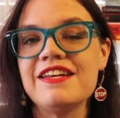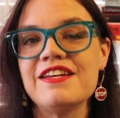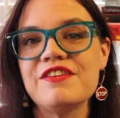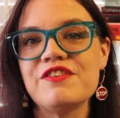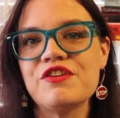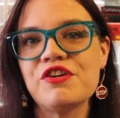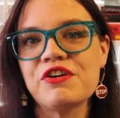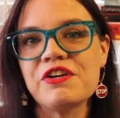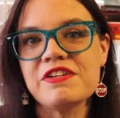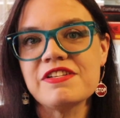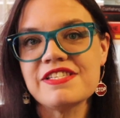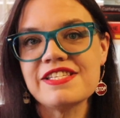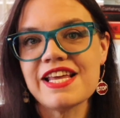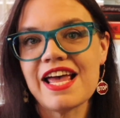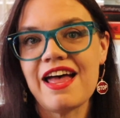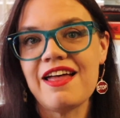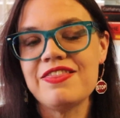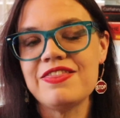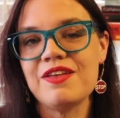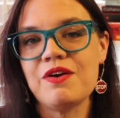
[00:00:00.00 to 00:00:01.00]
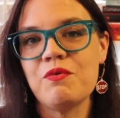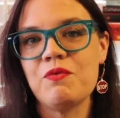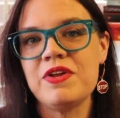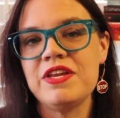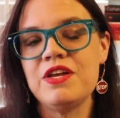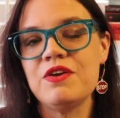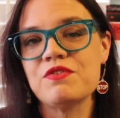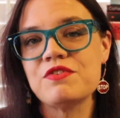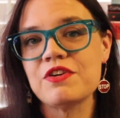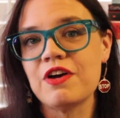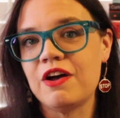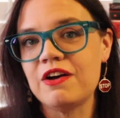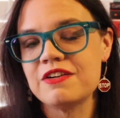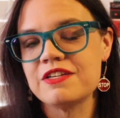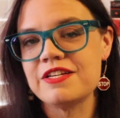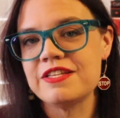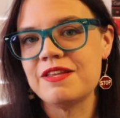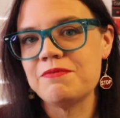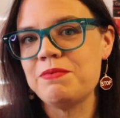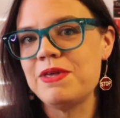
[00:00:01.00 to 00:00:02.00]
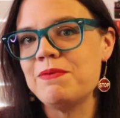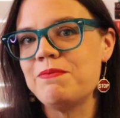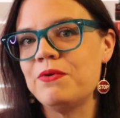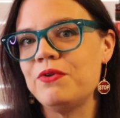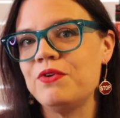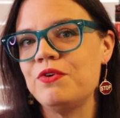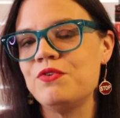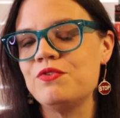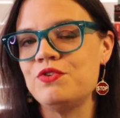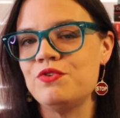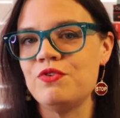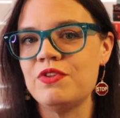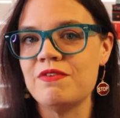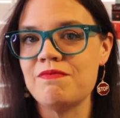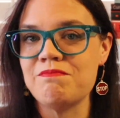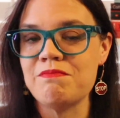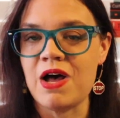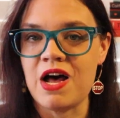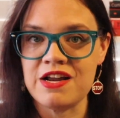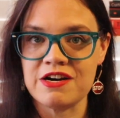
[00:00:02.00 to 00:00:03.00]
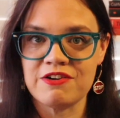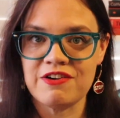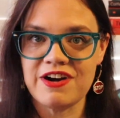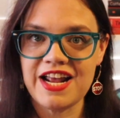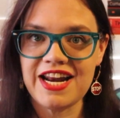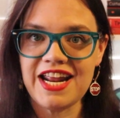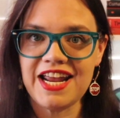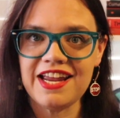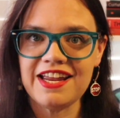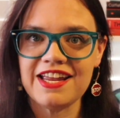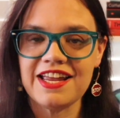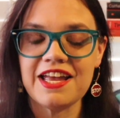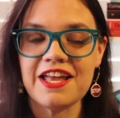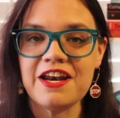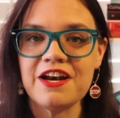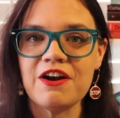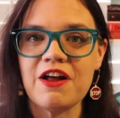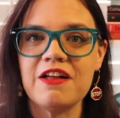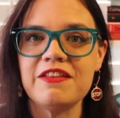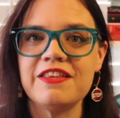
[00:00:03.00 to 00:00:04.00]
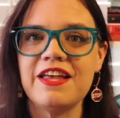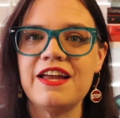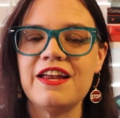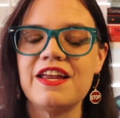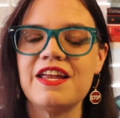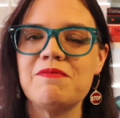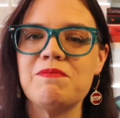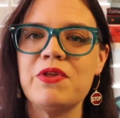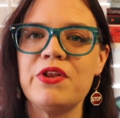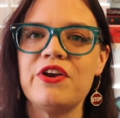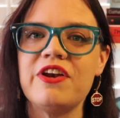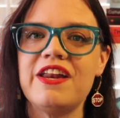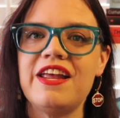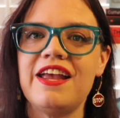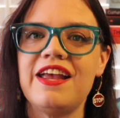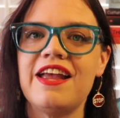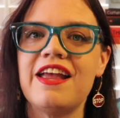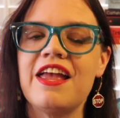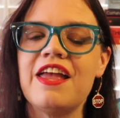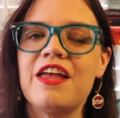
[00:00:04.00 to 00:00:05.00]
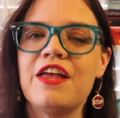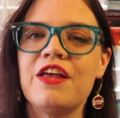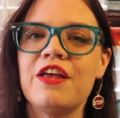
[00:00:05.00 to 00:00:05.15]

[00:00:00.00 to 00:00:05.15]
And it turns out that when you talk to the people who do the moderating in an online community,